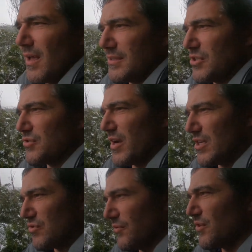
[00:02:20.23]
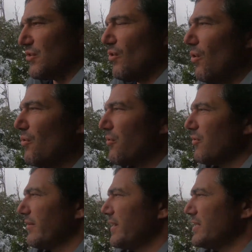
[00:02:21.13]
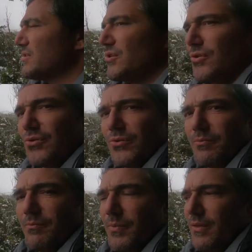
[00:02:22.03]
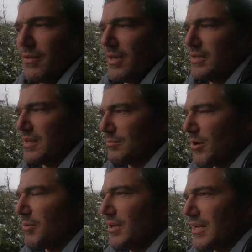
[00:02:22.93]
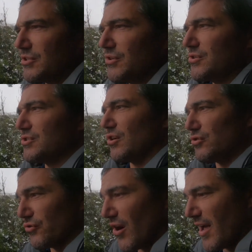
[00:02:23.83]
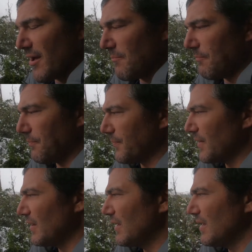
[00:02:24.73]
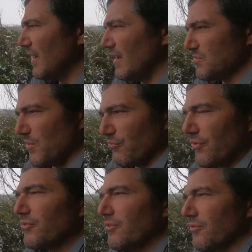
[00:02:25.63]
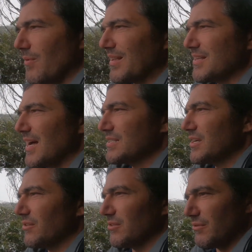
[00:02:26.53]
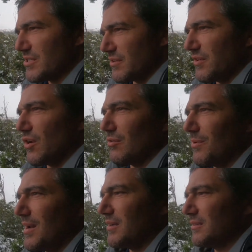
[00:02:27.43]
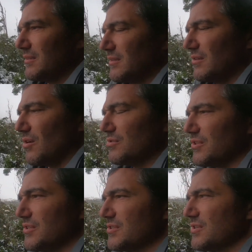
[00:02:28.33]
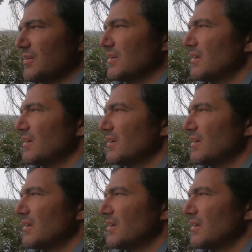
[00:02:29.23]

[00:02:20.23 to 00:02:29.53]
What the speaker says: As Australia's drifted north into the subtropical latitudes, it's got drier as we rifted from Antarctica and the rest of the Gondwana continents.